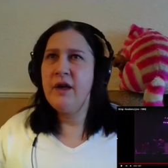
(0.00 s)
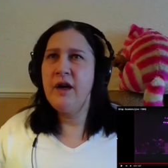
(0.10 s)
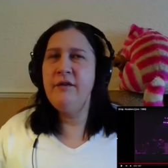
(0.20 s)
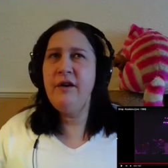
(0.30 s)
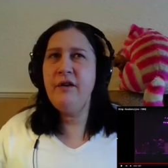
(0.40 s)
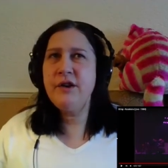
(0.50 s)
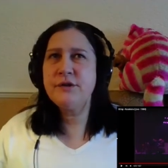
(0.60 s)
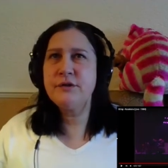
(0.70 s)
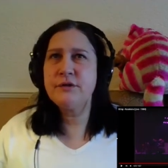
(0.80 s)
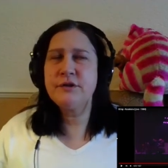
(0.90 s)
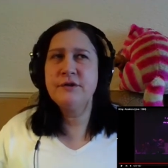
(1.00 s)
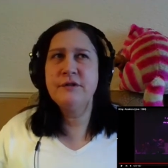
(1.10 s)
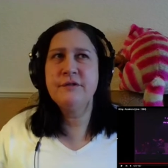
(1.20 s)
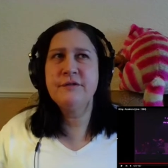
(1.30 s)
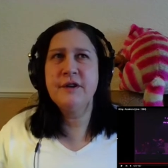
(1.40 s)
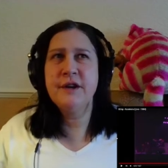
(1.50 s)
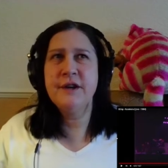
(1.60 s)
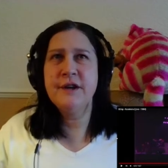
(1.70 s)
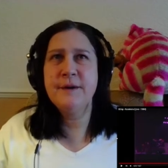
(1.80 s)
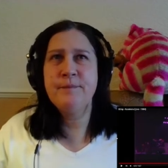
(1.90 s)
a very sort of
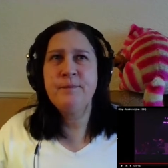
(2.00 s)
um,